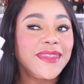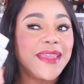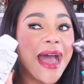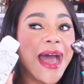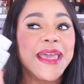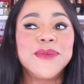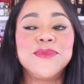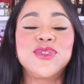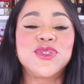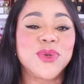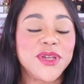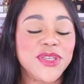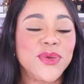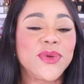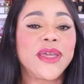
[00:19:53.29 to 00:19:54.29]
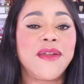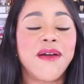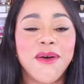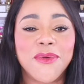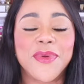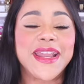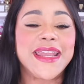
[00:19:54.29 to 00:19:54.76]
I am sure you can
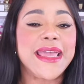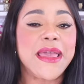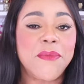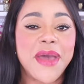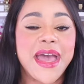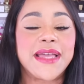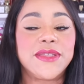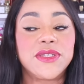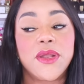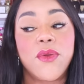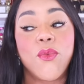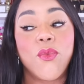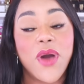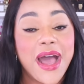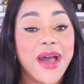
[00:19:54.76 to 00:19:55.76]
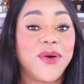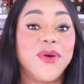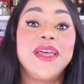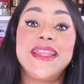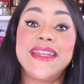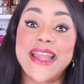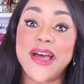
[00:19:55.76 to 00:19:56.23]
already imagine, wow,
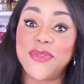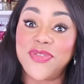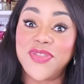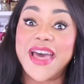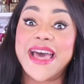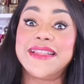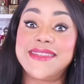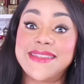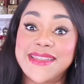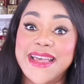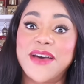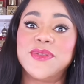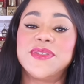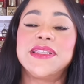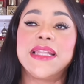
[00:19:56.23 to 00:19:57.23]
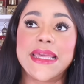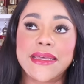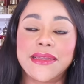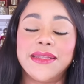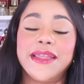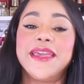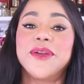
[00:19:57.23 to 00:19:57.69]
now that sounds like
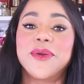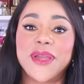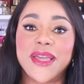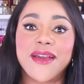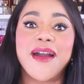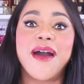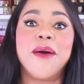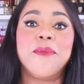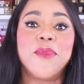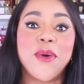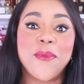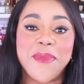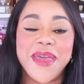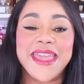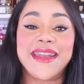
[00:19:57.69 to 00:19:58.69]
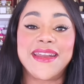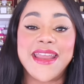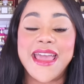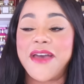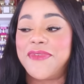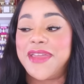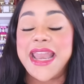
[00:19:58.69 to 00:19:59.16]
a layering combo made in
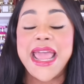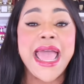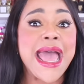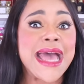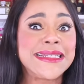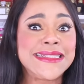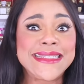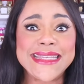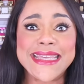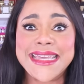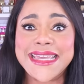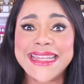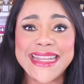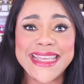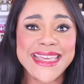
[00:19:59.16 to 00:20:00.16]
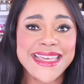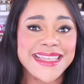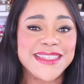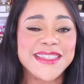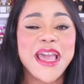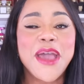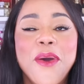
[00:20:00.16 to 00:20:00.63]
heaven. And it
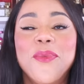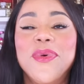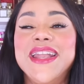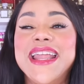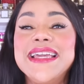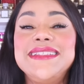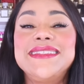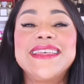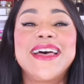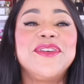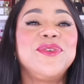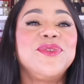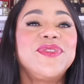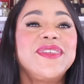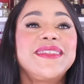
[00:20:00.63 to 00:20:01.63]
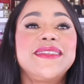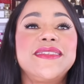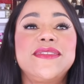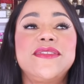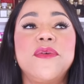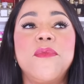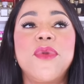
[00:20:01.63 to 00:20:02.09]
is. When I tell you this
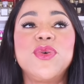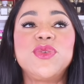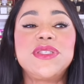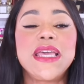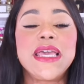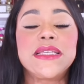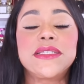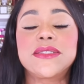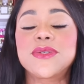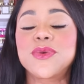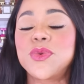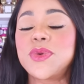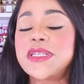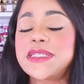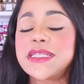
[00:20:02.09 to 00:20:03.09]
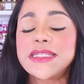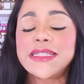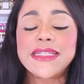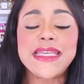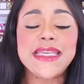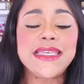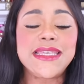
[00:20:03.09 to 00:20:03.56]
is the most
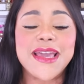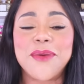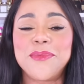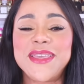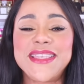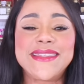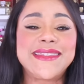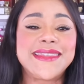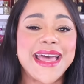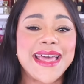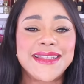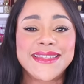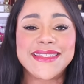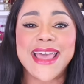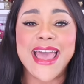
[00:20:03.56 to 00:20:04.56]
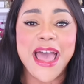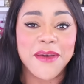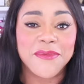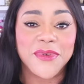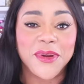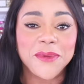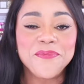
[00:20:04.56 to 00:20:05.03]
exquisitely yummy scent
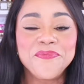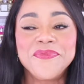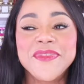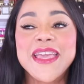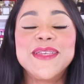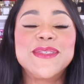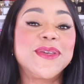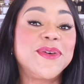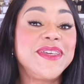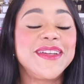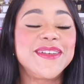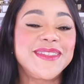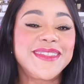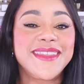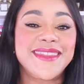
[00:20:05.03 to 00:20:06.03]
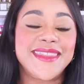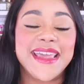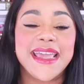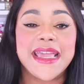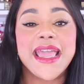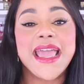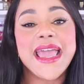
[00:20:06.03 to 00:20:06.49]
ever. So here's the
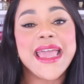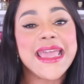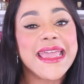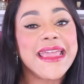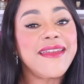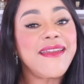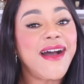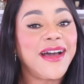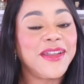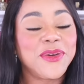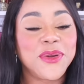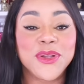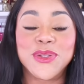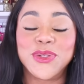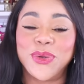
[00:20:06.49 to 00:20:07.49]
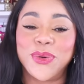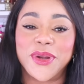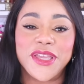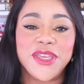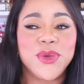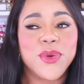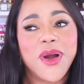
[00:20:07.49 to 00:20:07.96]
thing. In Honor and
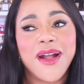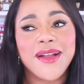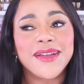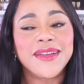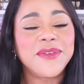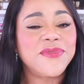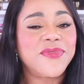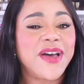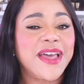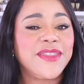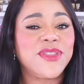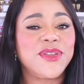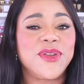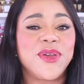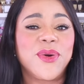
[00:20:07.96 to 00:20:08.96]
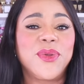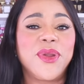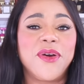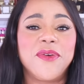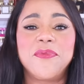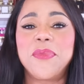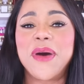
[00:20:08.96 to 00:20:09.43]
Glory, you are going to find the note
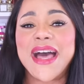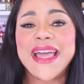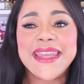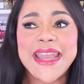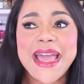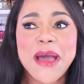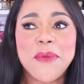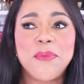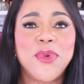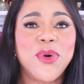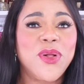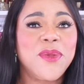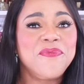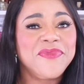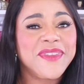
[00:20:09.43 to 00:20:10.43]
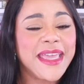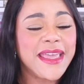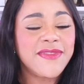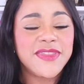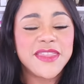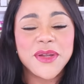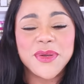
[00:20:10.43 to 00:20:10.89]
of pineapple,
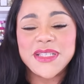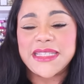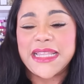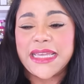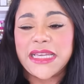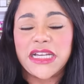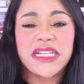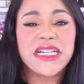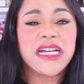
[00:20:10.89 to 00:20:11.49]
and there is like a